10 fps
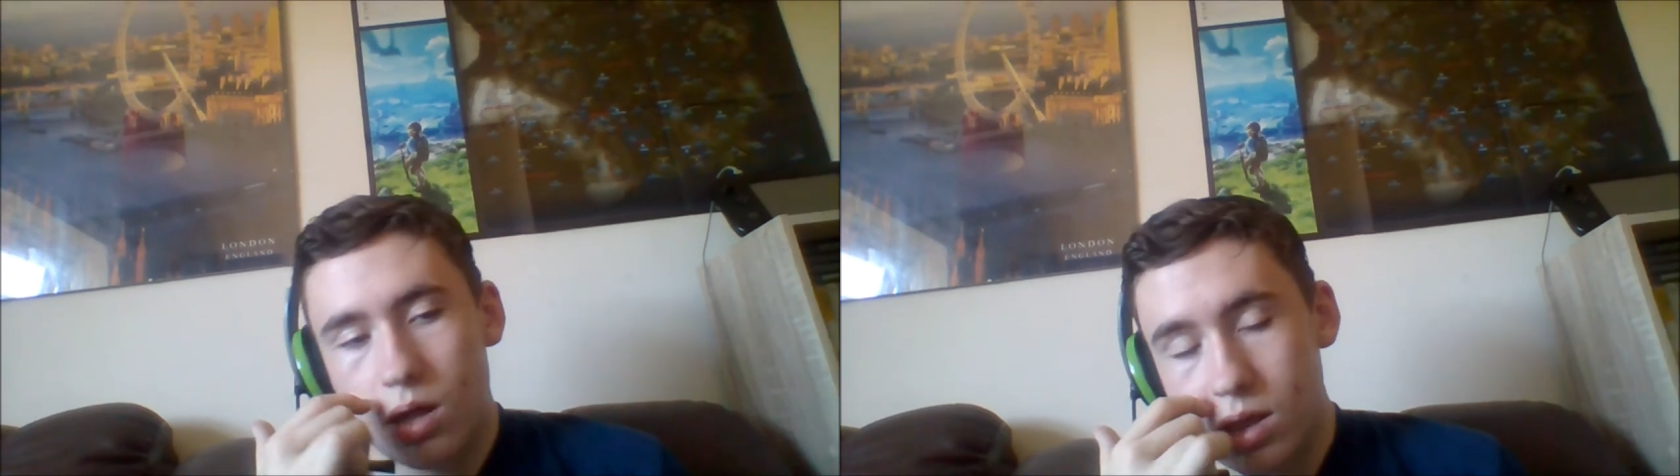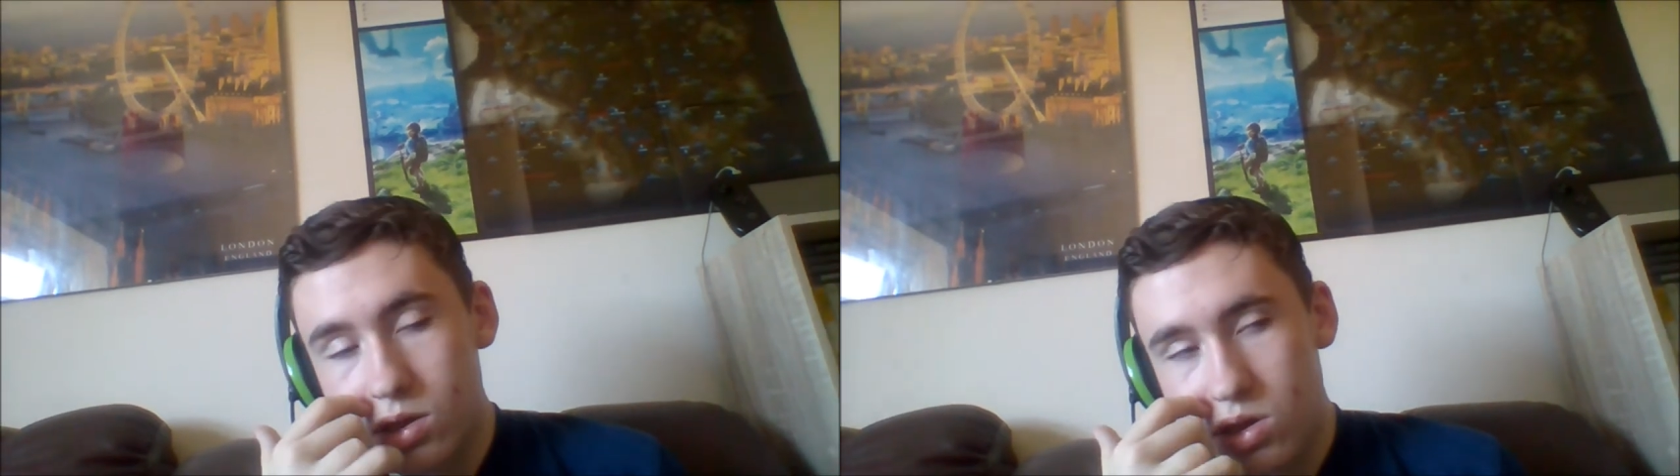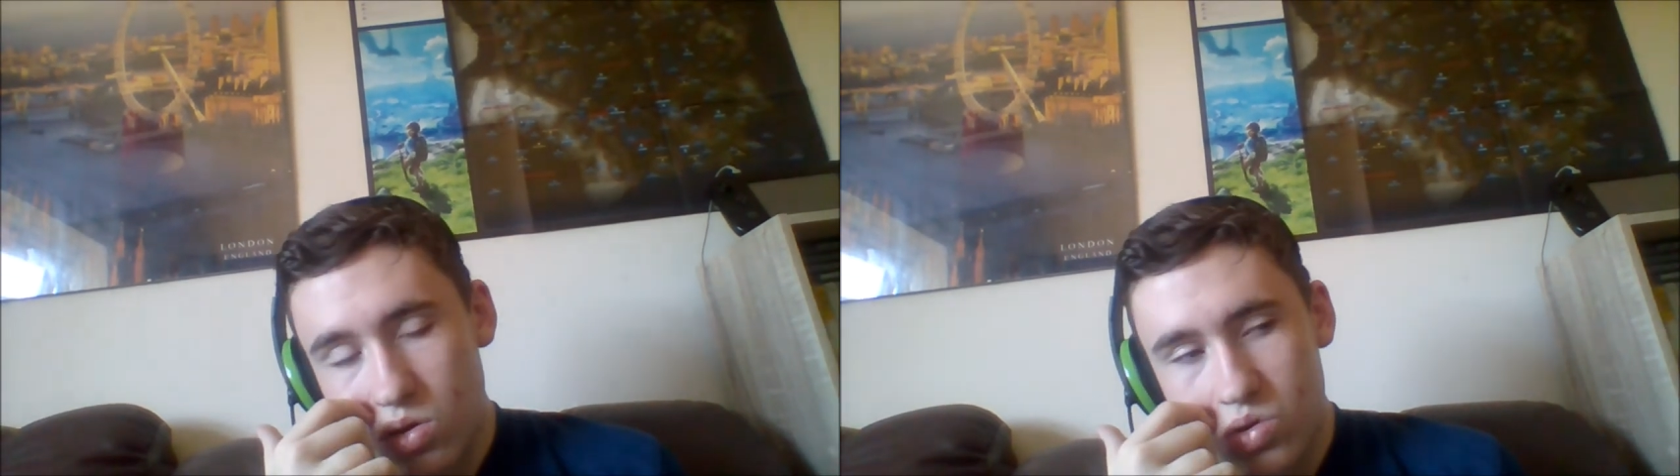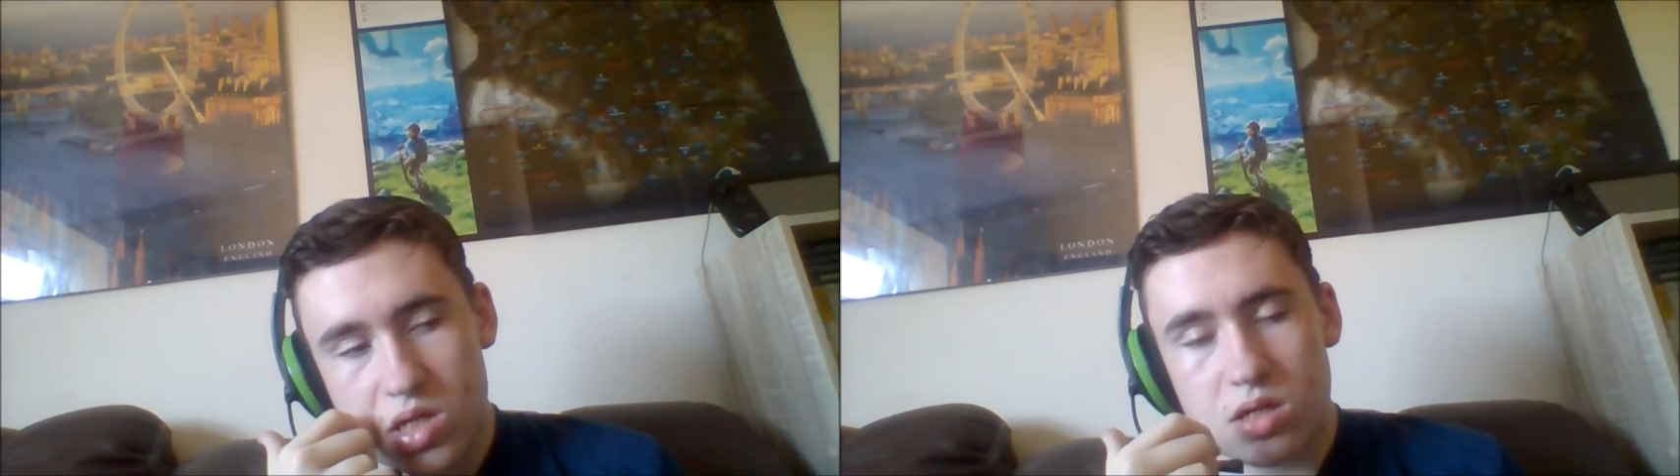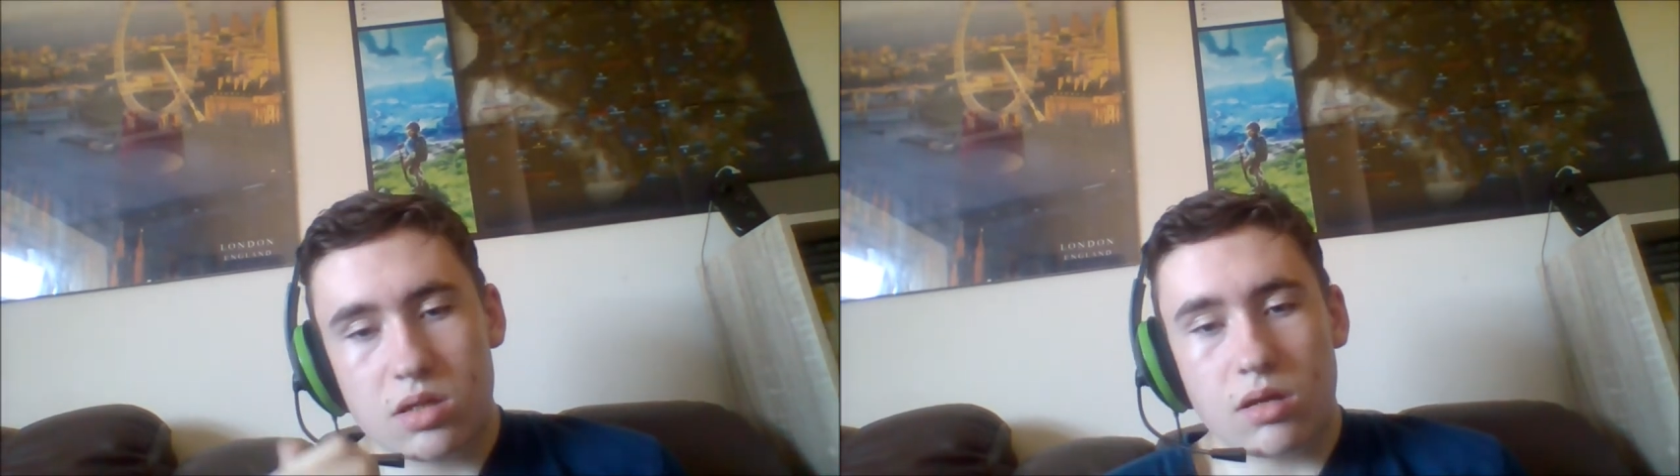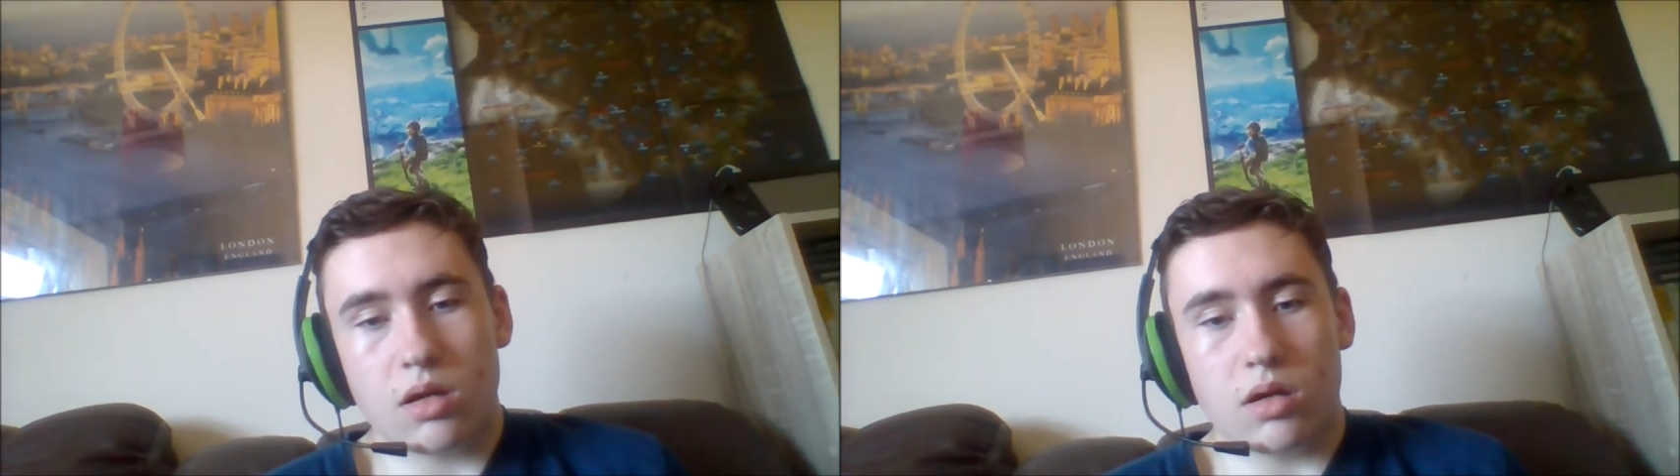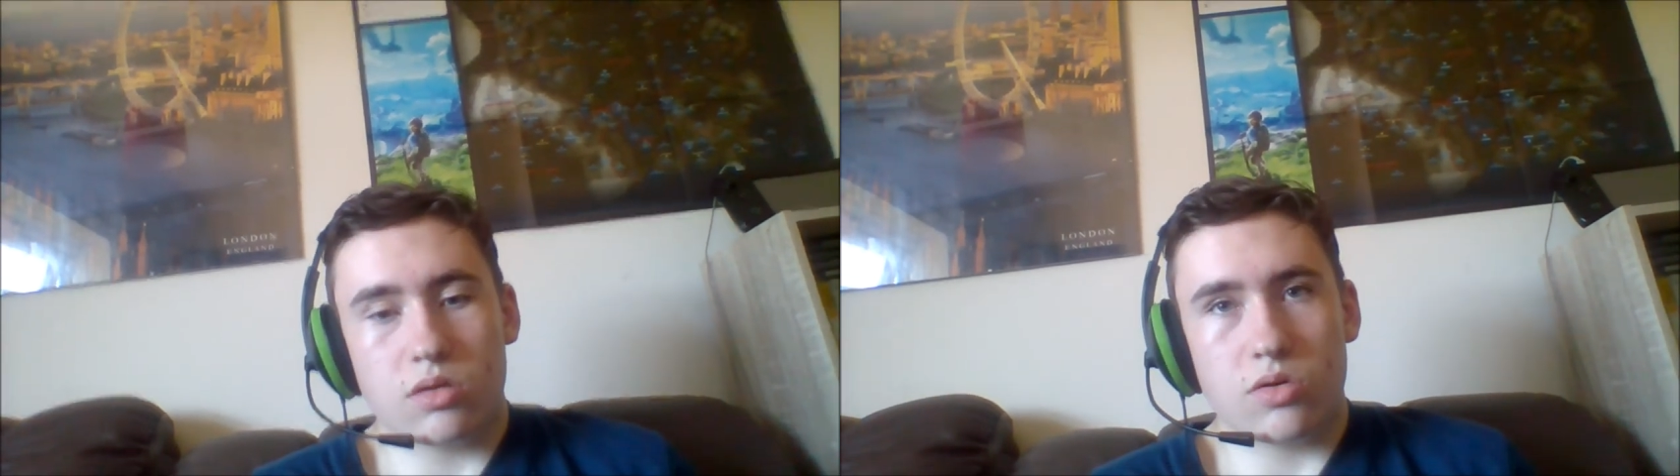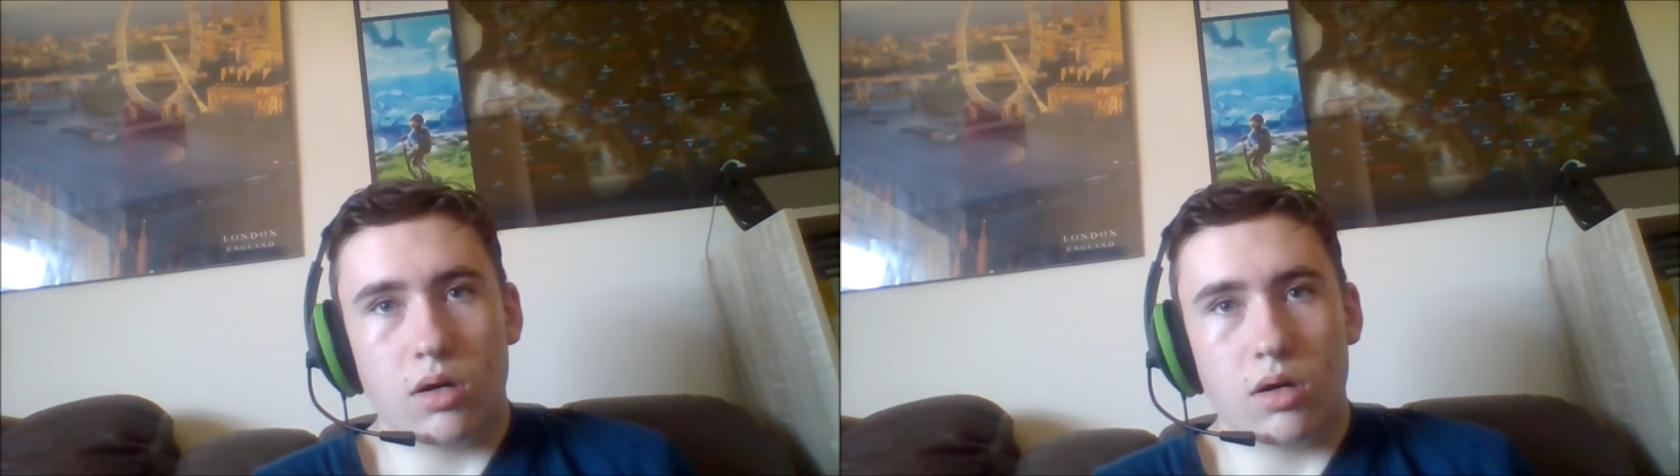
at least it was easier then.